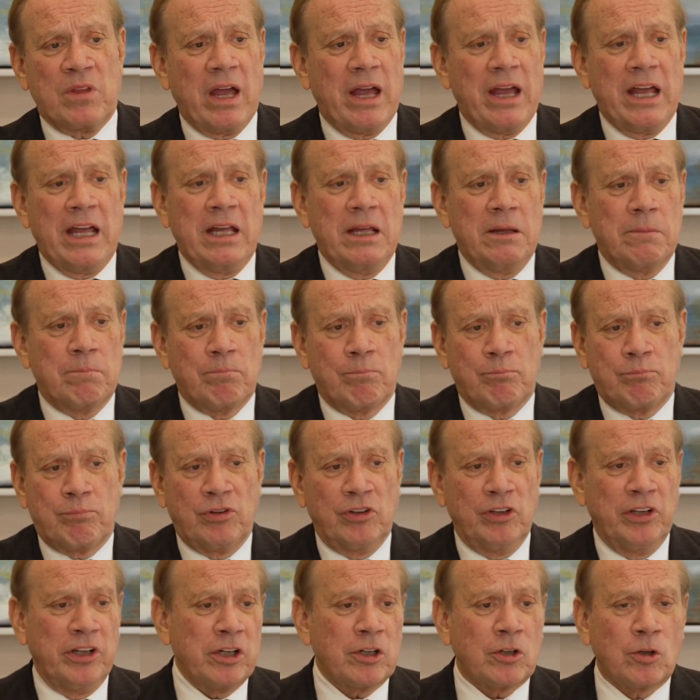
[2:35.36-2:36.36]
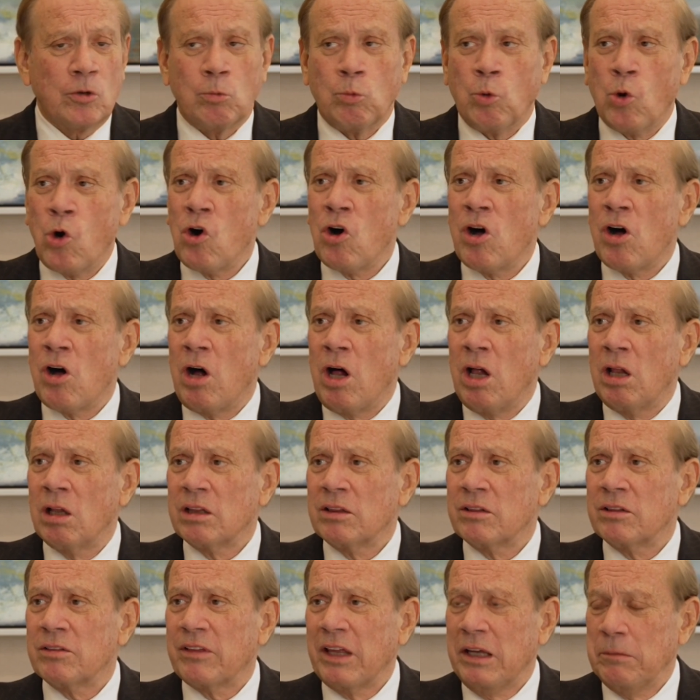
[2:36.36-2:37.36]
a political wall
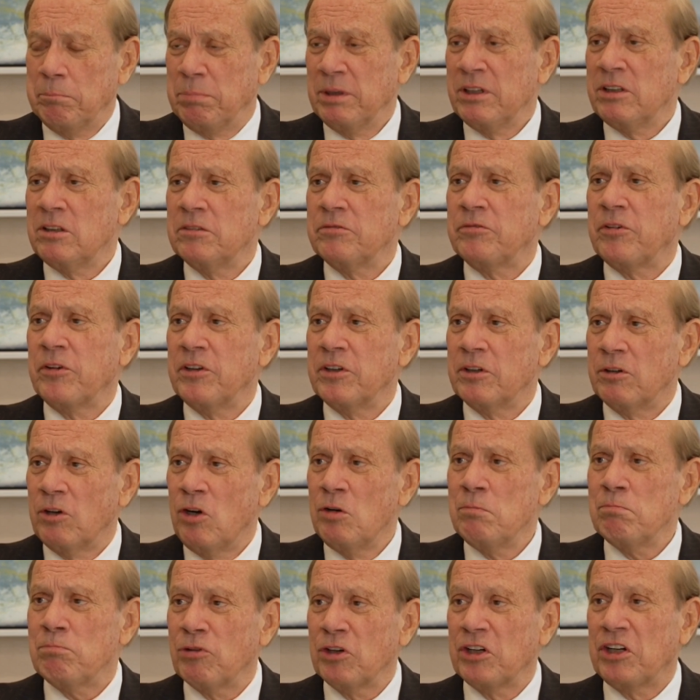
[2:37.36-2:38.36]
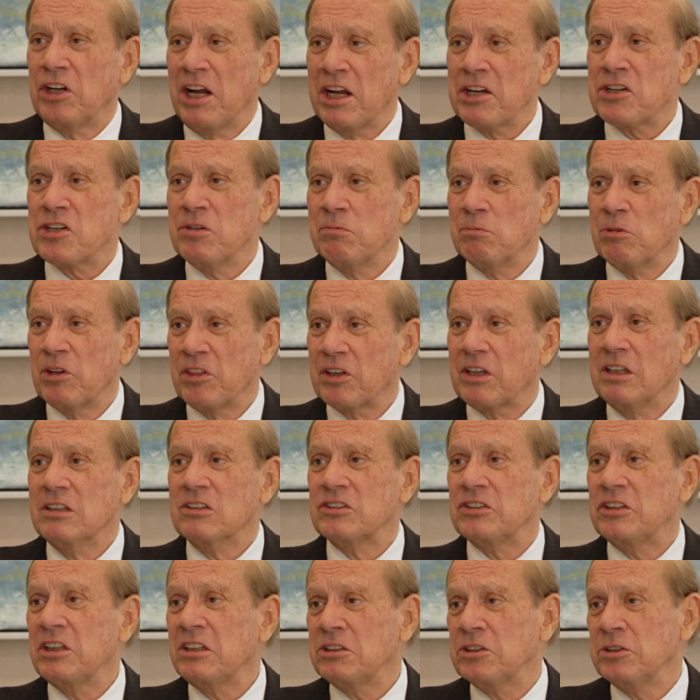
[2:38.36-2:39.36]
they build for their own protection with
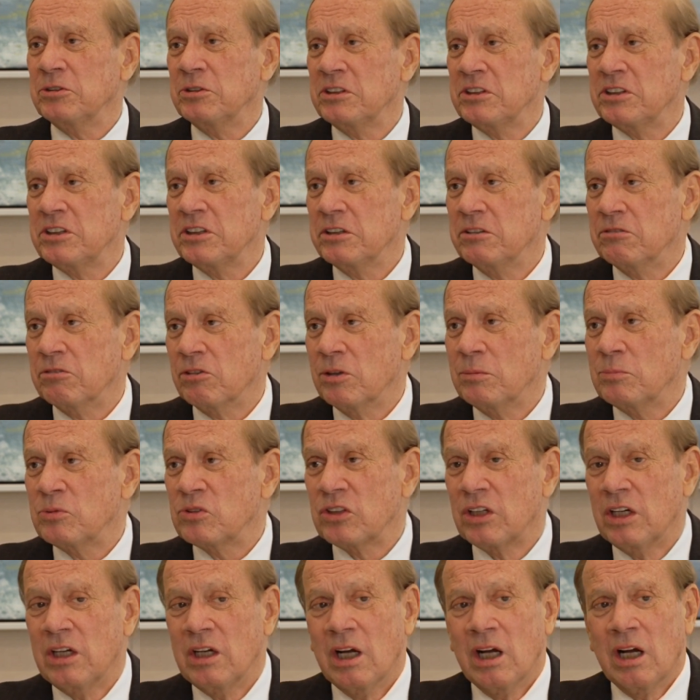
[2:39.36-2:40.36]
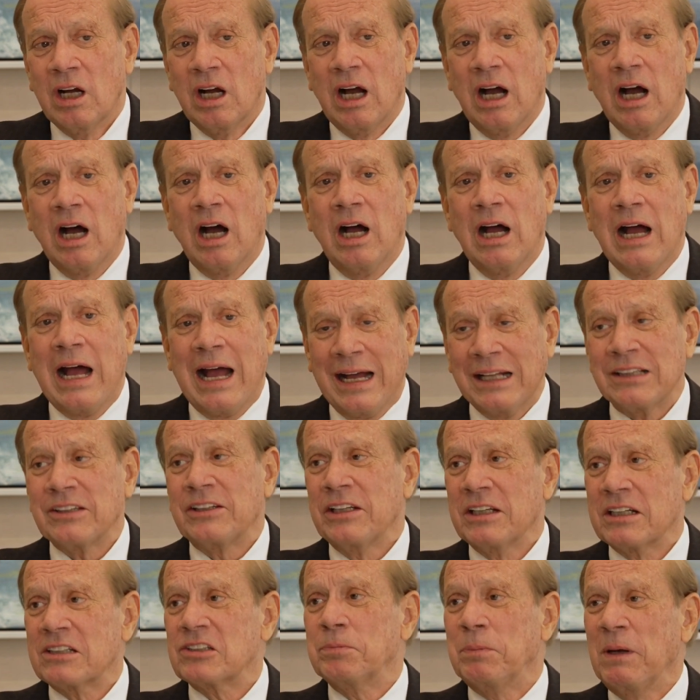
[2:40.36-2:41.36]
constituency groups at
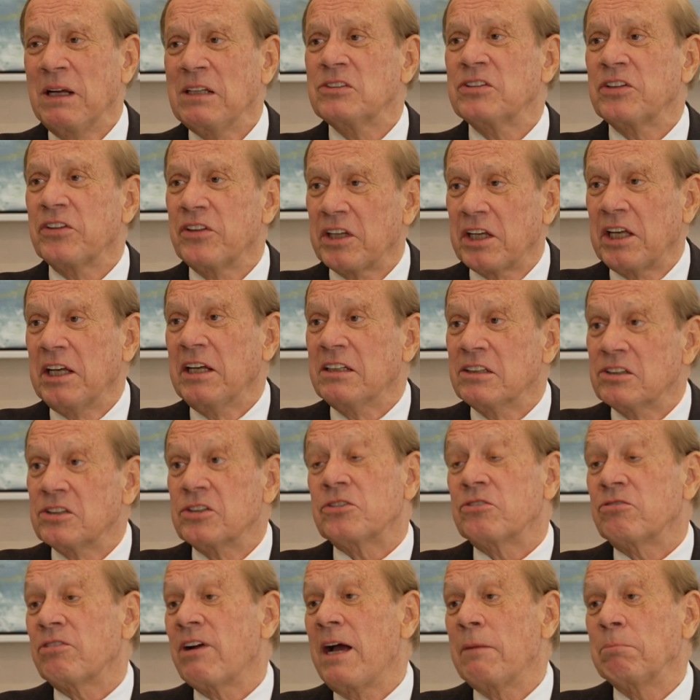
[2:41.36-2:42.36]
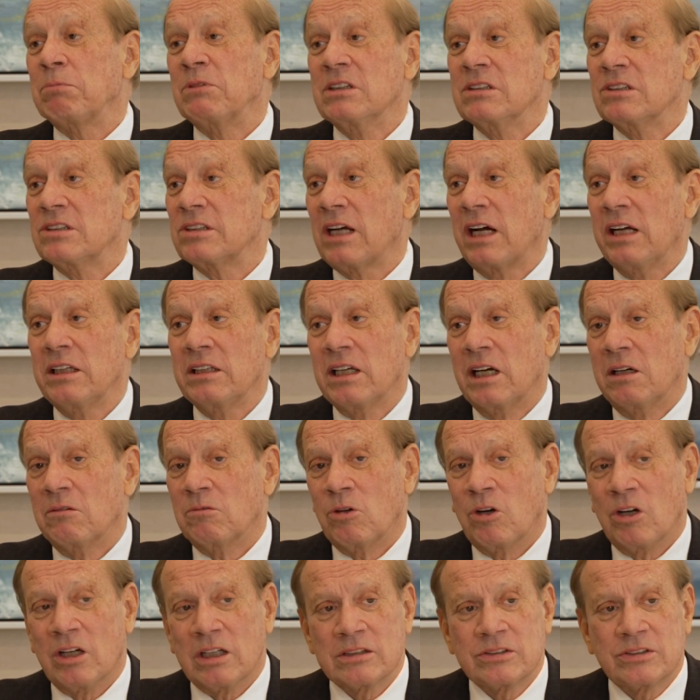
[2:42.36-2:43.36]
the expense of the kids trapped inside that
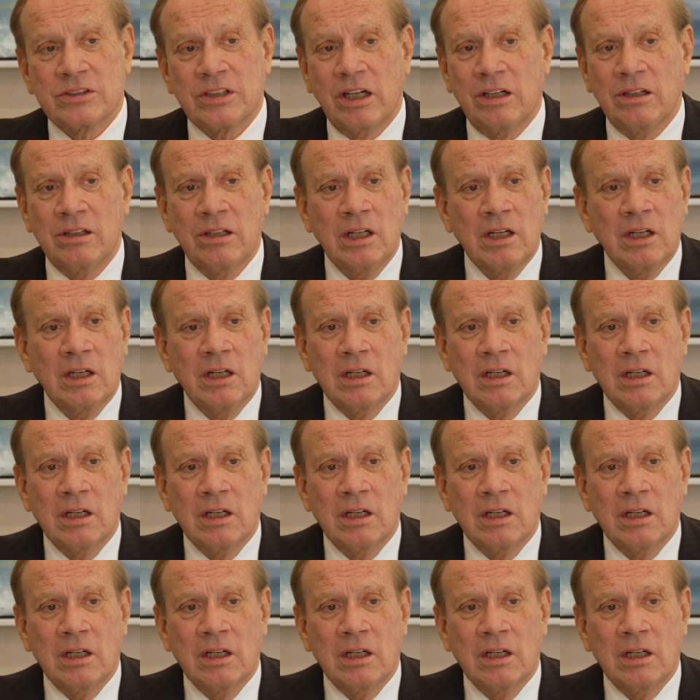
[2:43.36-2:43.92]
wall. So